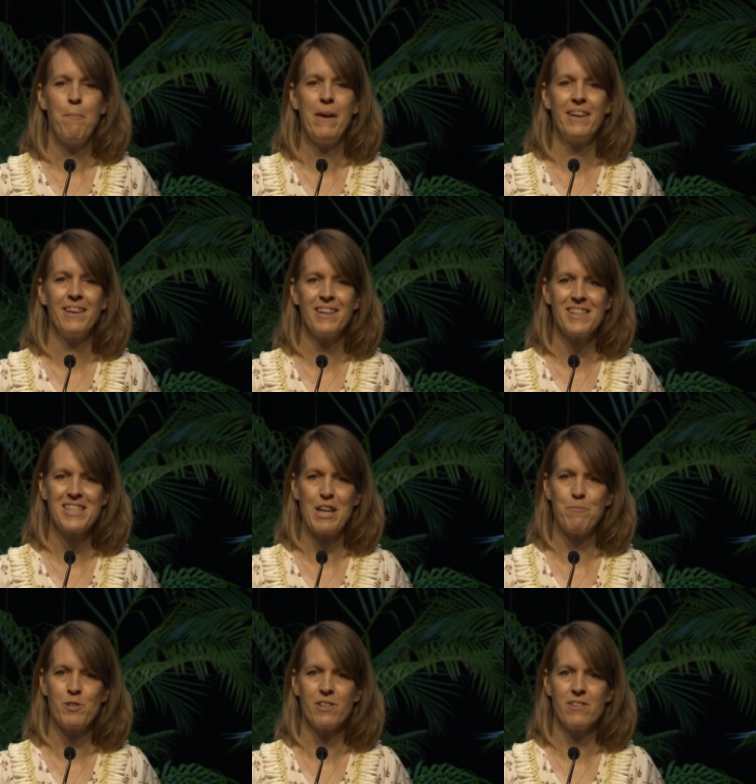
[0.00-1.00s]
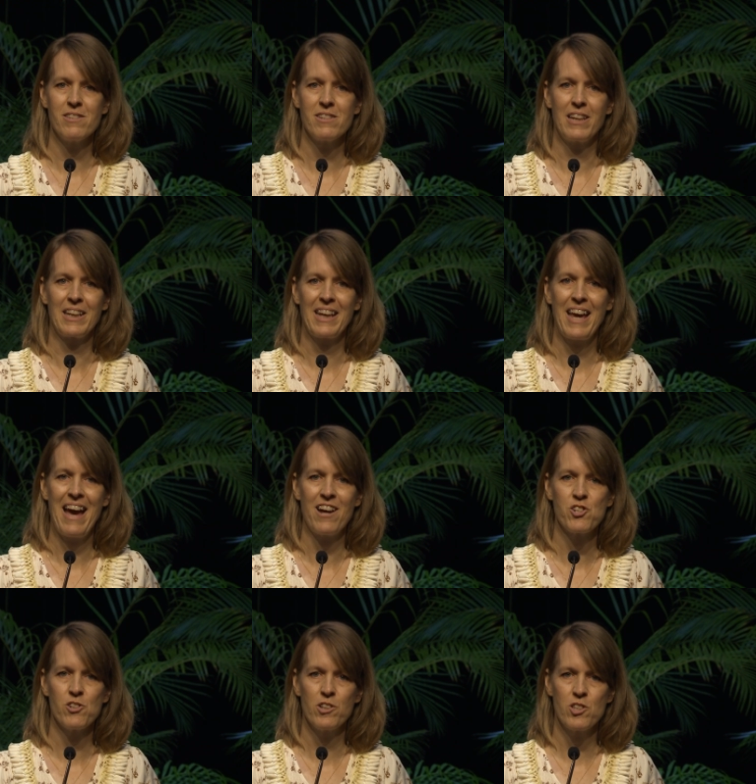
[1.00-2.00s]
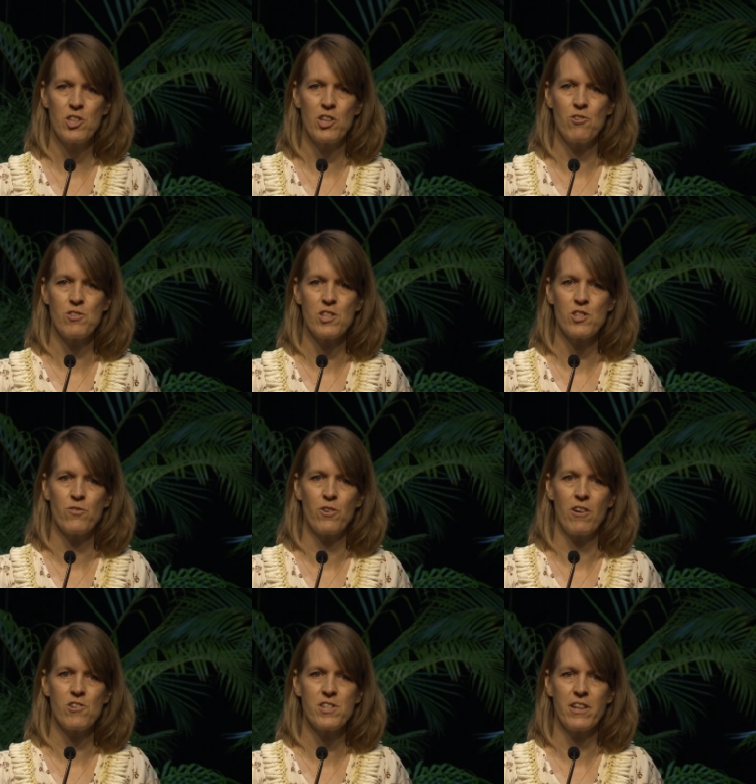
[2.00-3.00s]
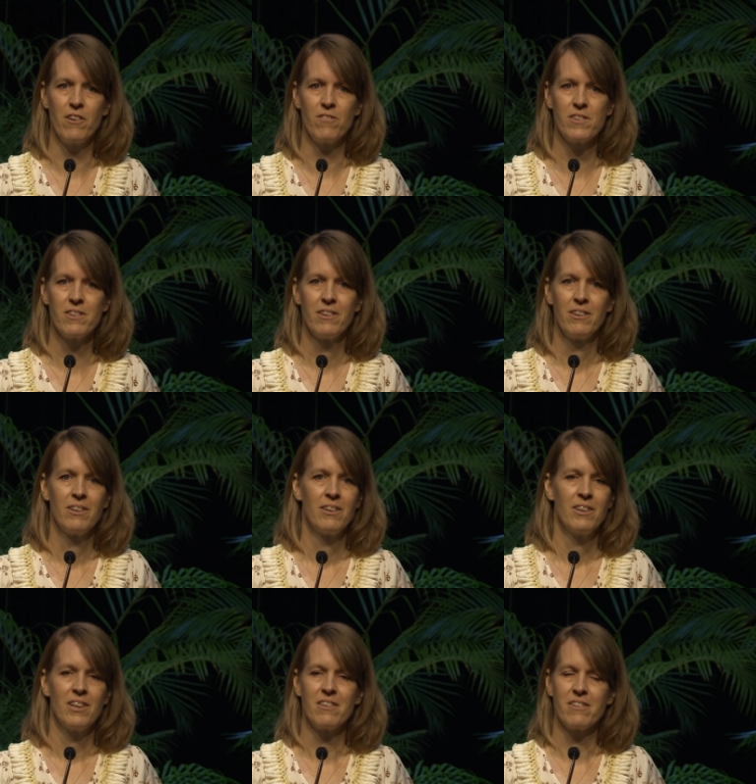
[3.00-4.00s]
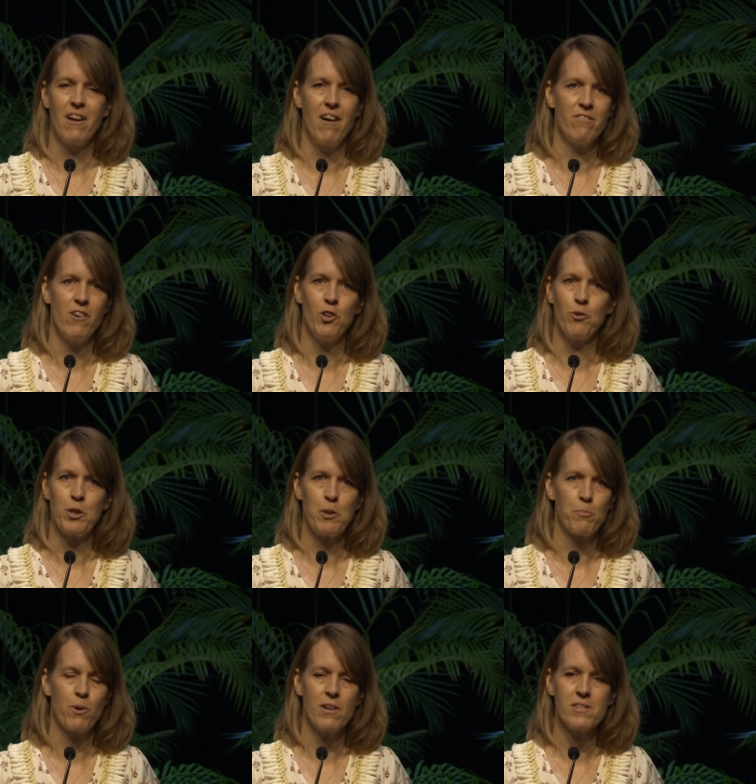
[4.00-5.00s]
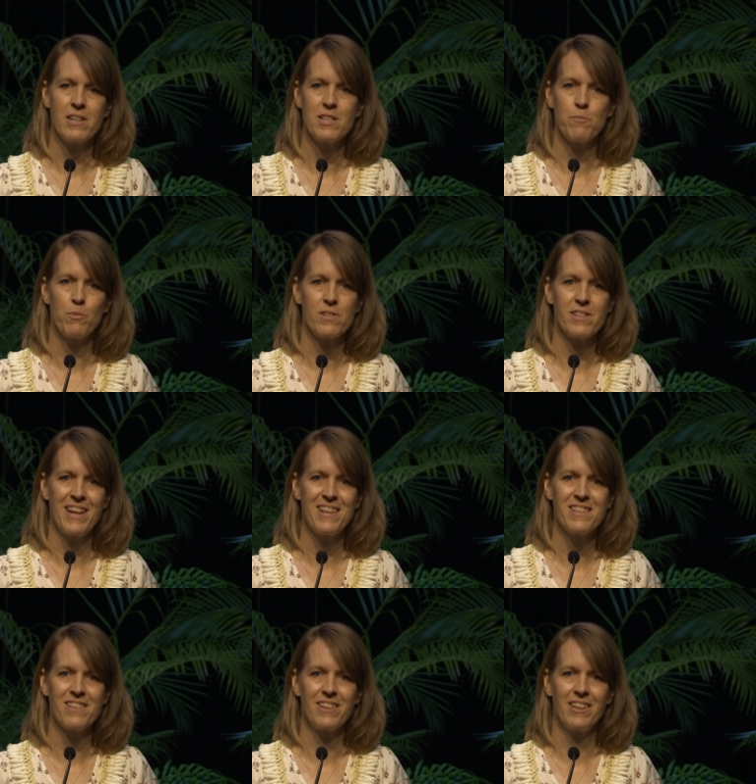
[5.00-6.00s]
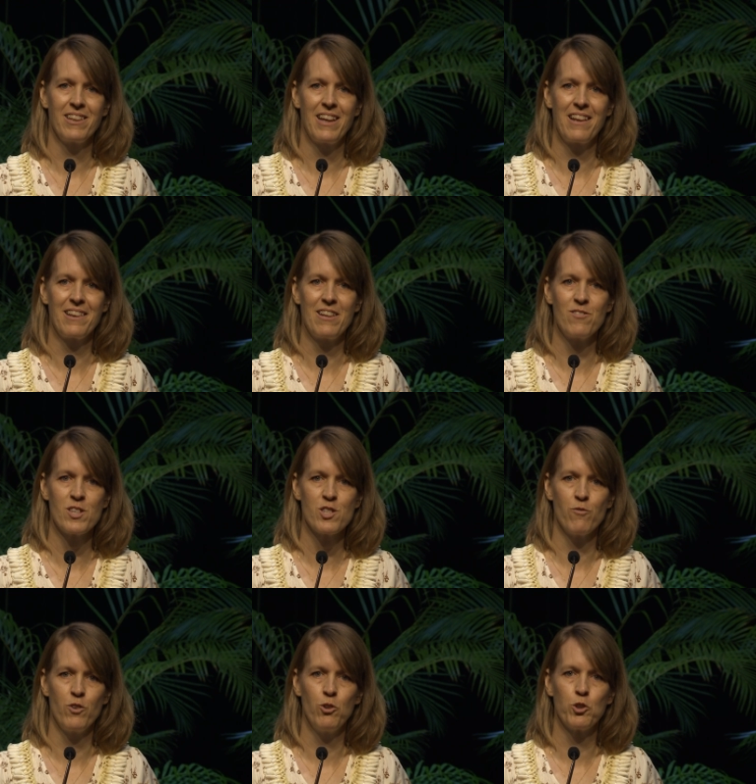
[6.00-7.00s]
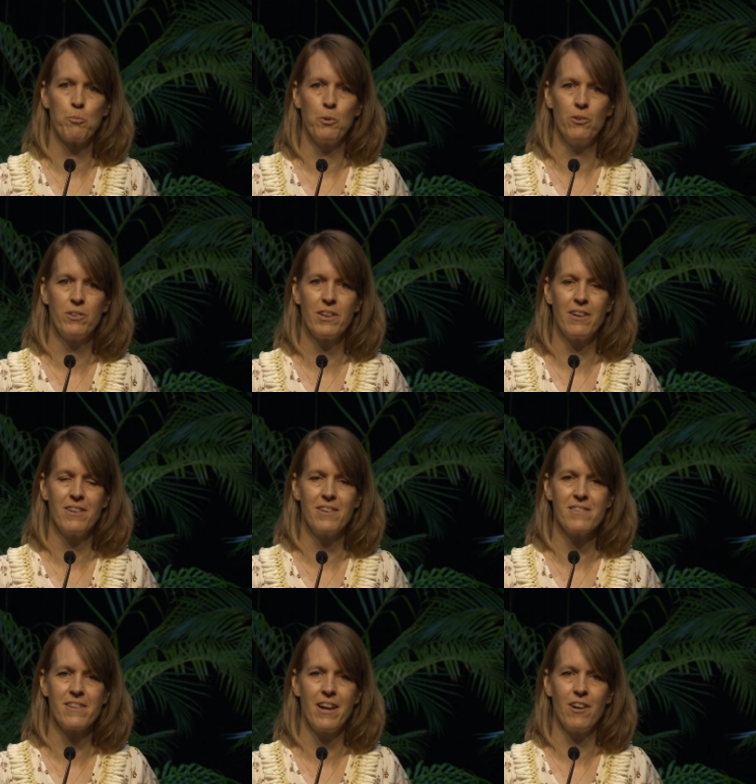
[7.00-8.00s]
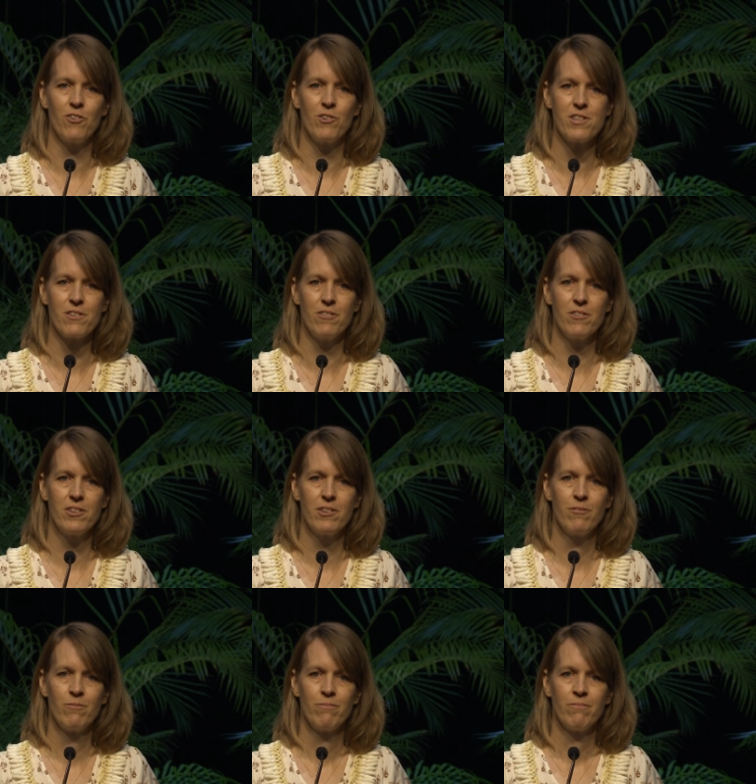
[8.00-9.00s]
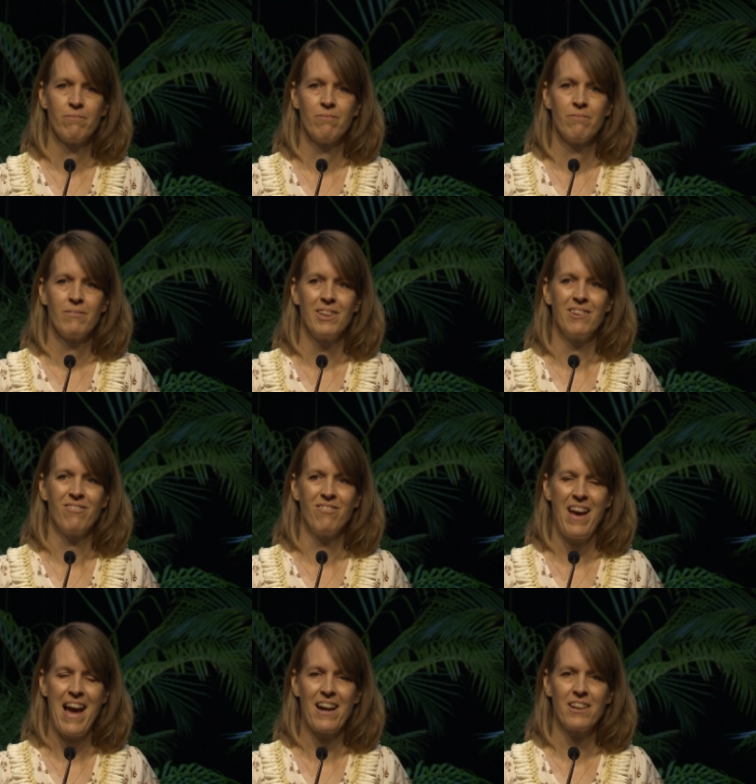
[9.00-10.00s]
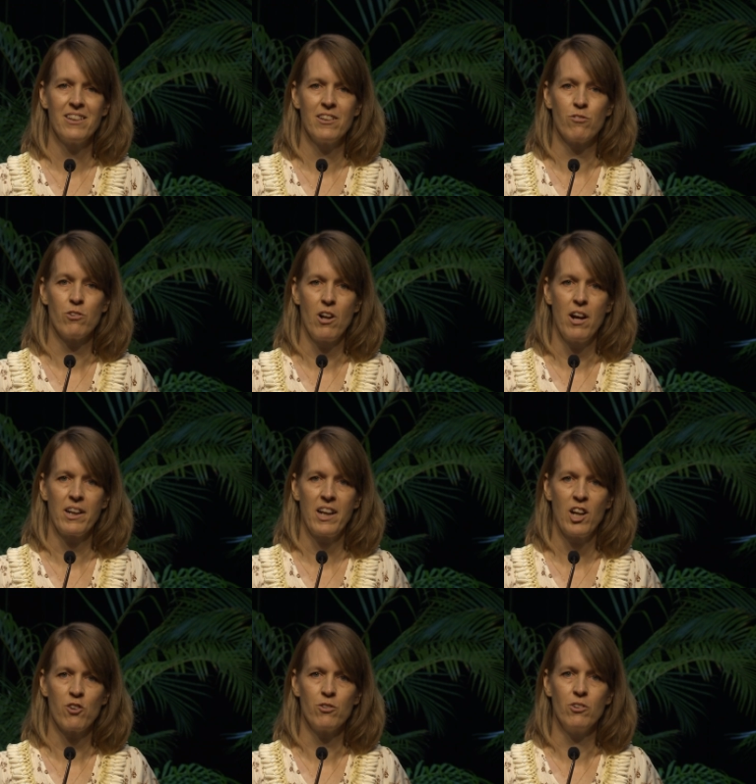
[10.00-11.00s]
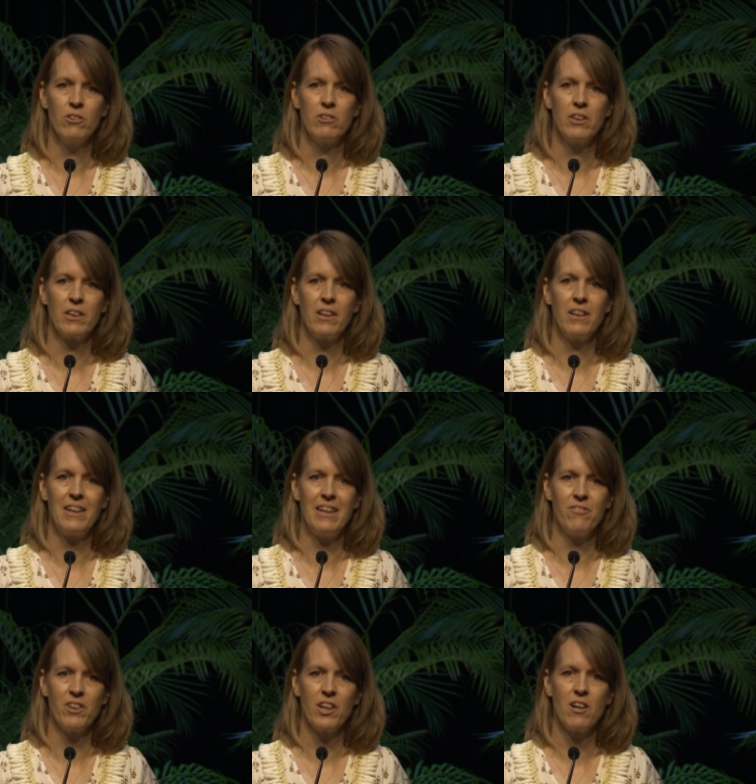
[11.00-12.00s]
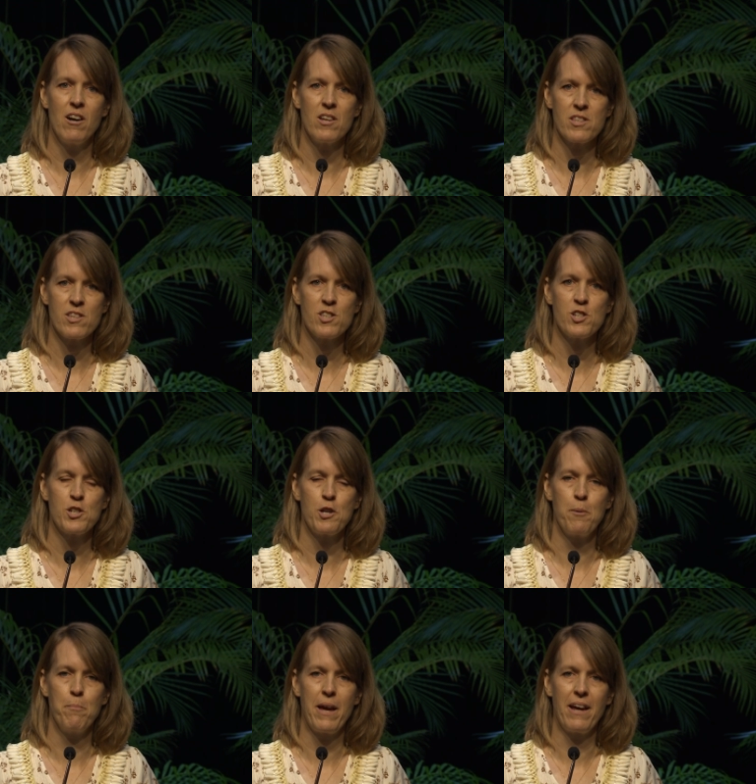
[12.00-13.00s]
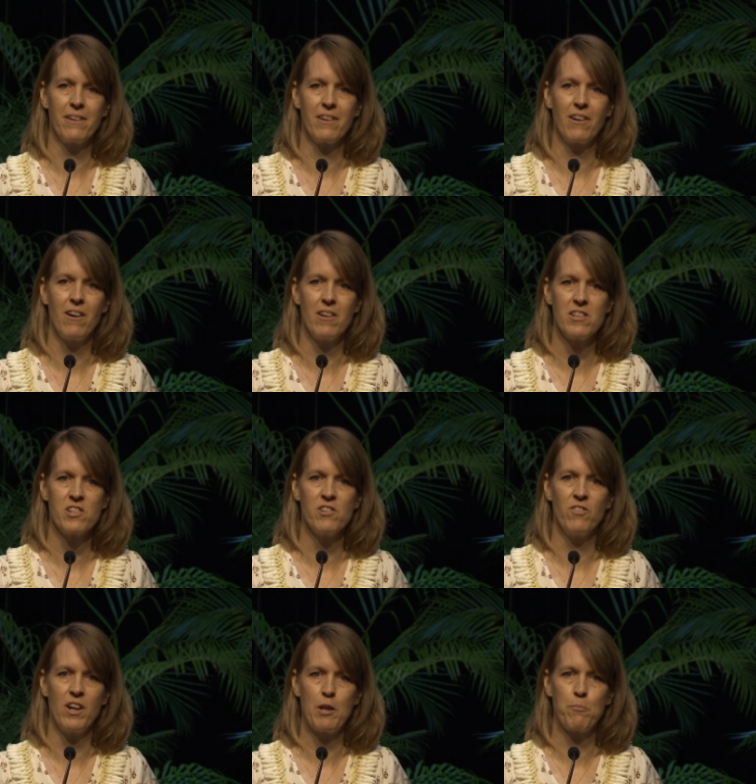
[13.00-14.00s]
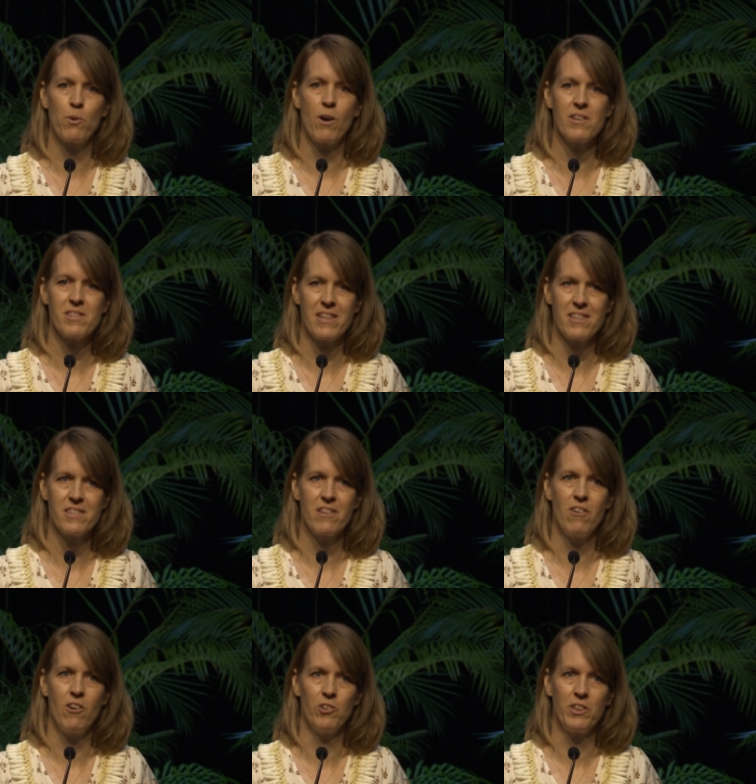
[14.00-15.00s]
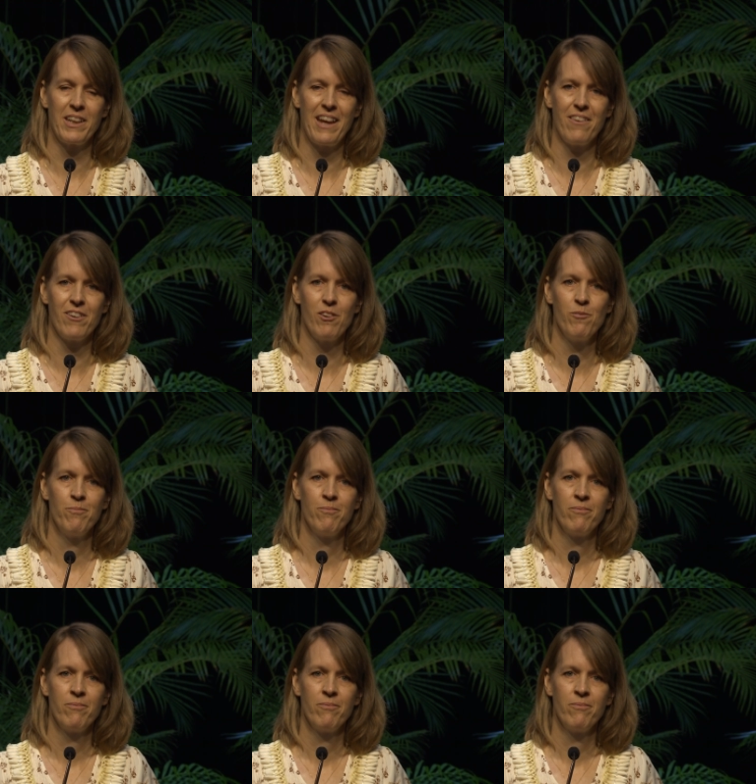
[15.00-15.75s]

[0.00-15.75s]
making exceptions and casual excuses for ourselves is not following the process precisely and leaves us vulnerable to undesired results. In fact, if we're not careful, it can even cause us to abandon God's divine process altogether.